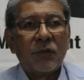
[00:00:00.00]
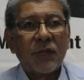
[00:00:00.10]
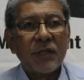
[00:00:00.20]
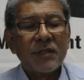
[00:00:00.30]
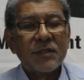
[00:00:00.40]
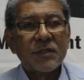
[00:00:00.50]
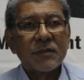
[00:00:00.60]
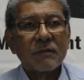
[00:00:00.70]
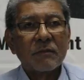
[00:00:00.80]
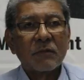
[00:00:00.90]

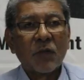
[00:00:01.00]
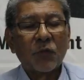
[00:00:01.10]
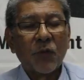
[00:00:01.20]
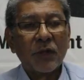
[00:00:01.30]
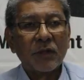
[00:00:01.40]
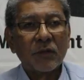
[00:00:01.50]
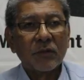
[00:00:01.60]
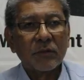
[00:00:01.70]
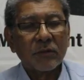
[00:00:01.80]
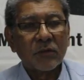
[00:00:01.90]
these different
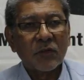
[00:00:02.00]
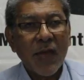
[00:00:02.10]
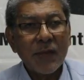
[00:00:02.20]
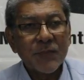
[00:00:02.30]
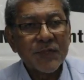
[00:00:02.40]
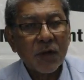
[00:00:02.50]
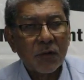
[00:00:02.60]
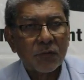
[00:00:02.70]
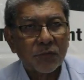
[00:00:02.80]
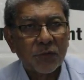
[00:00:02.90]
types
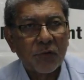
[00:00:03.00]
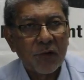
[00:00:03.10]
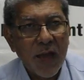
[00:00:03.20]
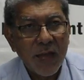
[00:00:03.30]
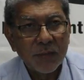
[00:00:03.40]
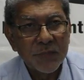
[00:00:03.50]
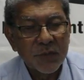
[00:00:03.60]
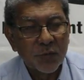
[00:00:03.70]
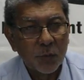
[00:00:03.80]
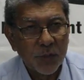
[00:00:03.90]
of crimes,
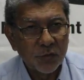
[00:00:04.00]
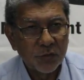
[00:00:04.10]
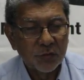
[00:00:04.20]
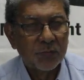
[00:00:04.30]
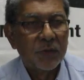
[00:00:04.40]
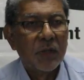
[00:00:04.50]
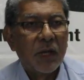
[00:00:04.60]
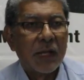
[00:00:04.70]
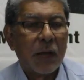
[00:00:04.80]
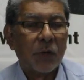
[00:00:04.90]
if you wish,
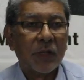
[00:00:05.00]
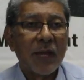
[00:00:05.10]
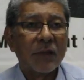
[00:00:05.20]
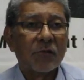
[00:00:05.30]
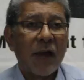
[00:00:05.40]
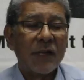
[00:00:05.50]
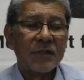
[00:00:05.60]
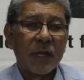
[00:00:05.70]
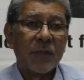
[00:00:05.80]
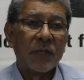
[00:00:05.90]
and I want to
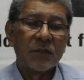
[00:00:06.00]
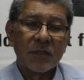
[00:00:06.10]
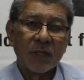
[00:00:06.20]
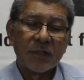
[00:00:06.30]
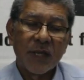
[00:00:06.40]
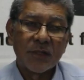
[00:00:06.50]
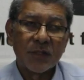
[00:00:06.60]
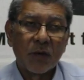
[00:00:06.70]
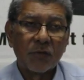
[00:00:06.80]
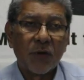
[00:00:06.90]
categorize them in the
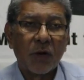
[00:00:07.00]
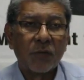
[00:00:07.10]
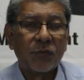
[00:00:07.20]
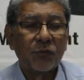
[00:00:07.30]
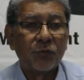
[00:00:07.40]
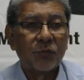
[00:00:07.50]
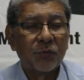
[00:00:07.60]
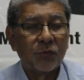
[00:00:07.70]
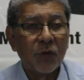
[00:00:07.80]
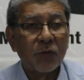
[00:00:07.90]
sense of
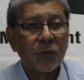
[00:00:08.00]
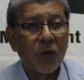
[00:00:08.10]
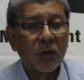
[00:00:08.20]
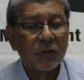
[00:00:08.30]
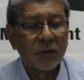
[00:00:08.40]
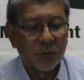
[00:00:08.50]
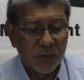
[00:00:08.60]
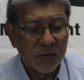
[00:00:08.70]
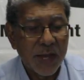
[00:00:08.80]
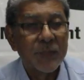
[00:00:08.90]
3 or 4
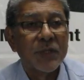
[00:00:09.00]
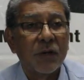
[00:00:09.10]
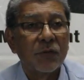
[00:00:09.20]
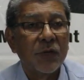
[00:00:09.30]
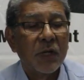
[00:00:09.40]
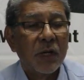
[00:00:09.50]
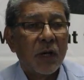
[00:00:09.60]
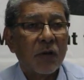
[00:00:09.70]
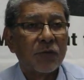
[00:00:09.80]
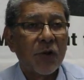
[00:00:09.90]
different types of
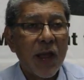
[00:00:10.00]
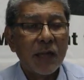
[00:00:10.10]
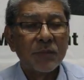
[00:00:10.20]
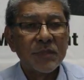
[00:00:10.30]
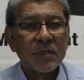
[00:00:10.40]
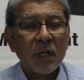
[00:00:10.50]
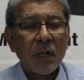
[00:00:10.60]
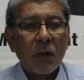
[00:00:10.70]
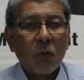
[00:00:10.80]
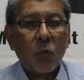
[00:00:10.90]
crimes.
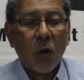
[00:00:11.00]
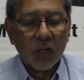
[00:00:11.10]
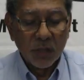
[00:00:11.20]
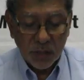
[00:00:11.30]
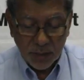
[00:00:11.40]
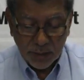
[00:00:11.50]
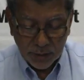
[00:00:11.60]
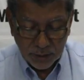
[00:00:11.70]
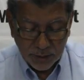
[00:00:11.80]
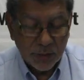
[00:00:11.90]
One
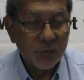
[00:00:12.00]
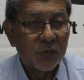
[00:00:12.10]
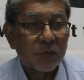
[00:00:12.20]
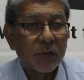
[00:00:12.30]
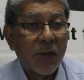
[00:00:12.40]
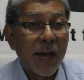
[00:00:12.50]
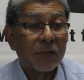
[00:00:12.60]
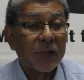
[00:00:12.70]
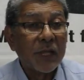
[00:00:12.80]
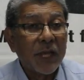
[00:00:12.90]
is
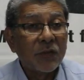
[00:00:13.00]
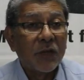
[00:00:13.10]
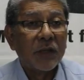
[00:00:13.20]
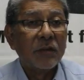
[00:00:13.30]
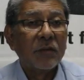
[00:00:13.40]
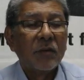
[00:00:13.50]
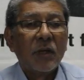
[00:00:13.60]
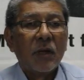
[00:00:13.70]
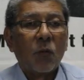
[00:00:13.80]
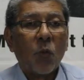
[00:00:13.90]
gang-related,
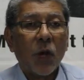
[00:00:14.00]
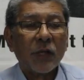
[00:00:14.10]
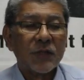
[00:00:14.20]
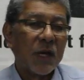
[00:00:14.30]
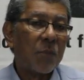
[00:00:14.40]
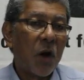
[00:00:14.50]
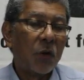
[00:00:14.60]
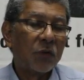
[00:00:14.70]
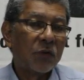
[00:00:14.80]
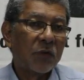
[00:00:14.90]
one is
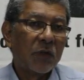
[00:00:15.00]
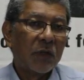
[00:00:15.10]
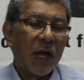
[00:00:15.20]
about